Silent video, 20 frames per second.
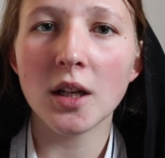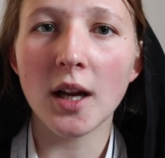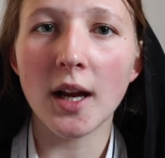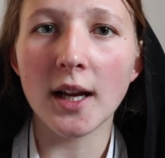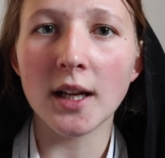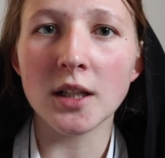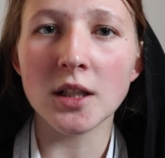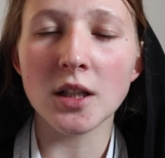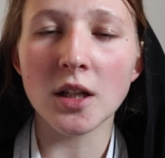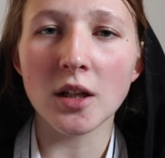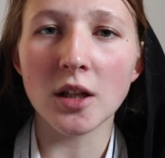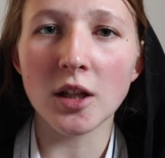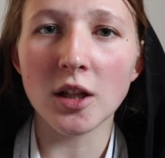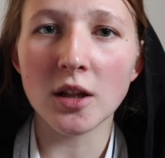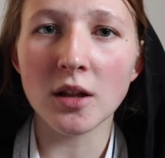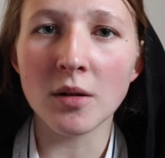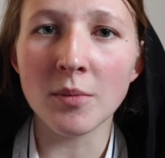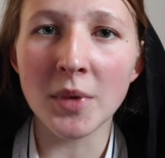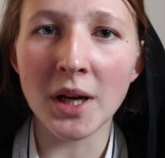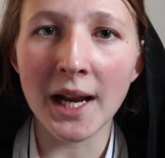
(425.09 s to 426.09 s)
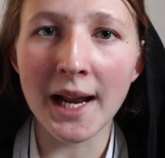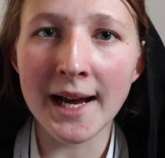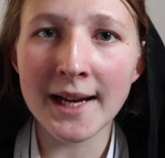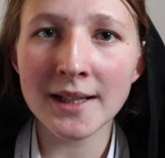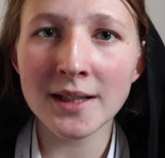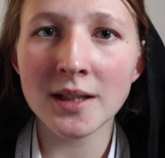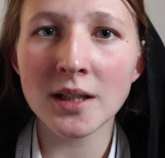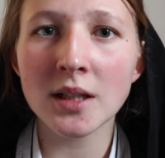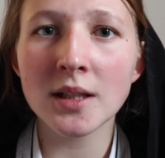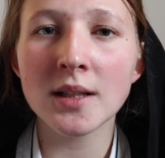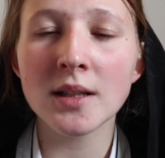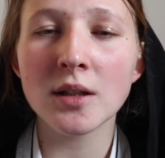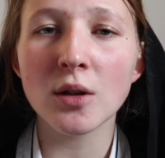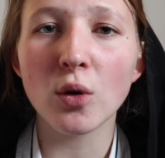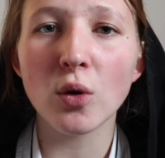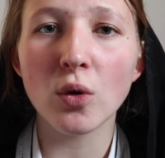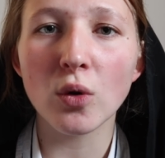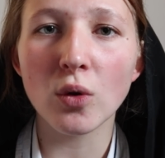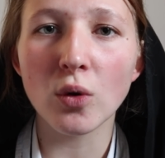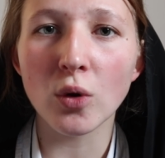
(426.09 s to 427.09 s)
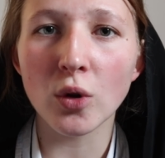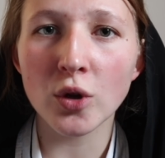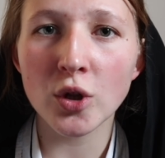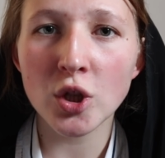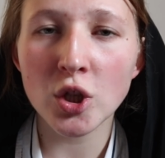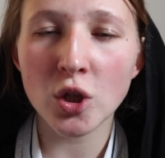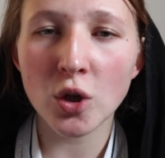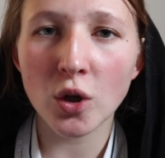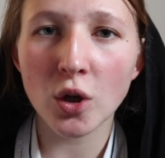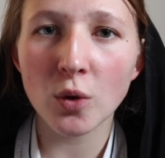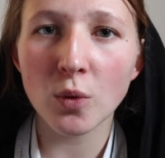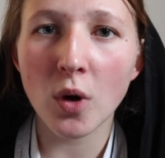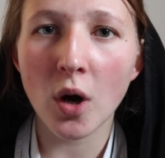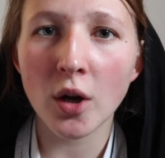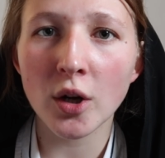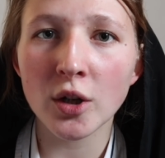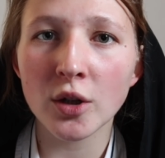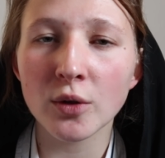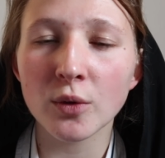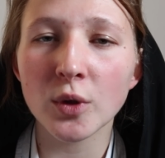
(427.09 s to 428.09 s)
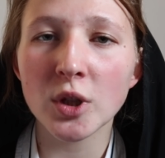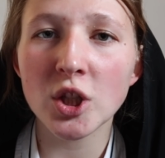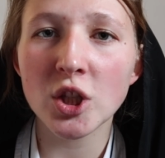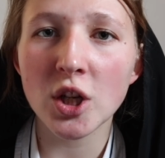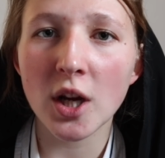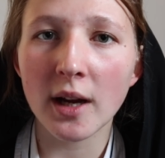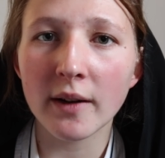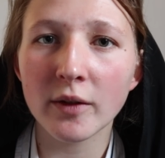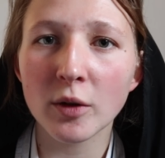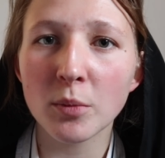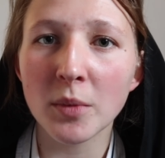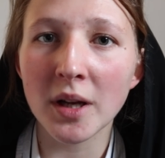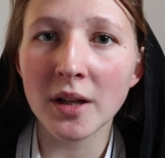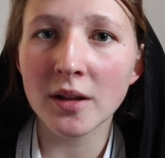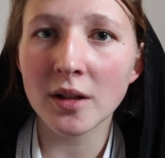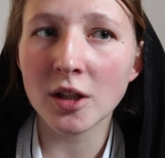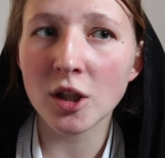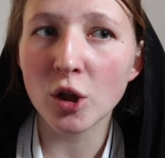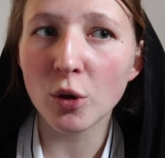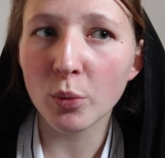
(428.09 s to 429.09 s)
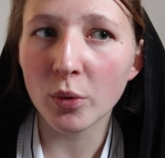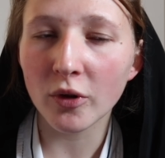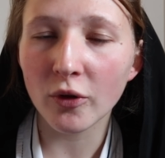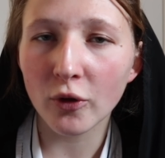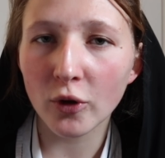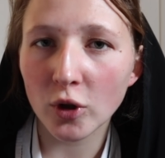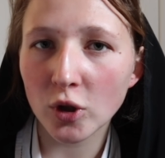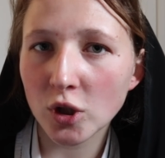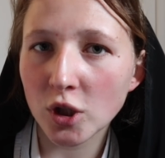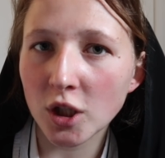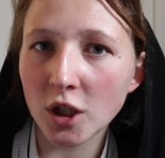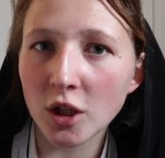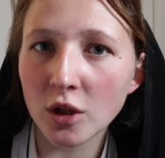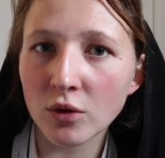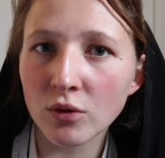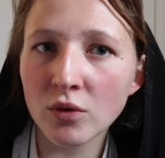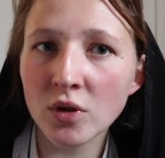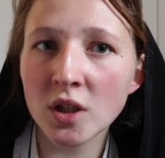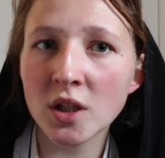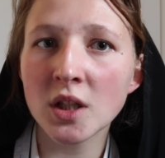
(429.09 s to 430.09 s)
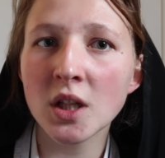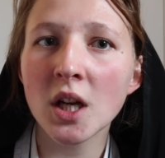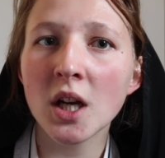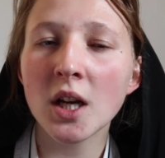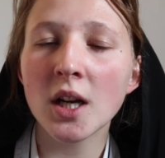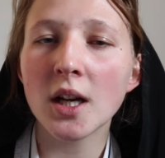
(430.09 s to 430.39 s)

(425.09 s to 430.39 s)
And the molasses or the sugar water, whichever method you prefer to use,